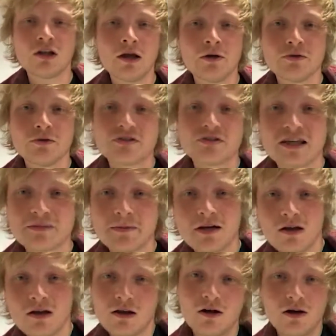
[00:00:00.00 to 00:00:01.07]
Close. There's been
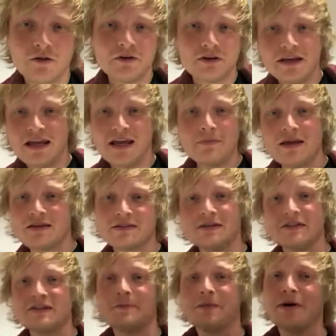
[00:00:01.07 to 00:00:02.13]
a lot of near
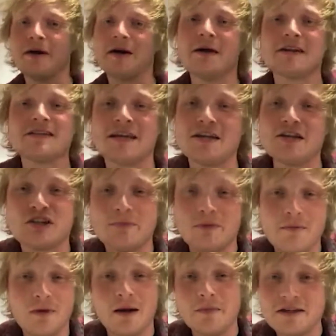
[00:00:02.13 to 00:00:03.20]
misses, but essentially
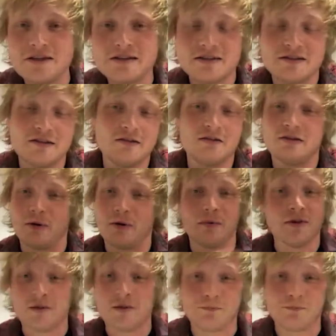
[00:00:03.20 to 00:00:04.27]
my mum is
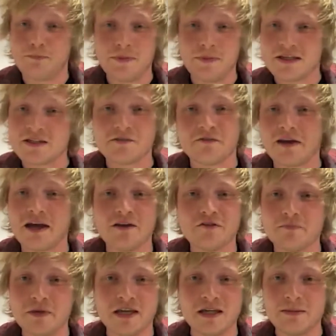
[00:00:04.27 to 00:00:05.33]
probably the biggest fan
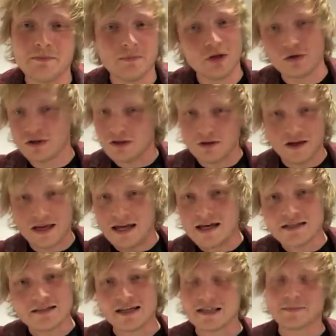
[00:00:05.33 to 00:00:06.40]
of me looking like
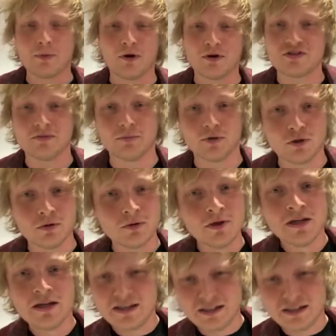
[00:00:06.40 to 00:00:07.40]
Ed as possible.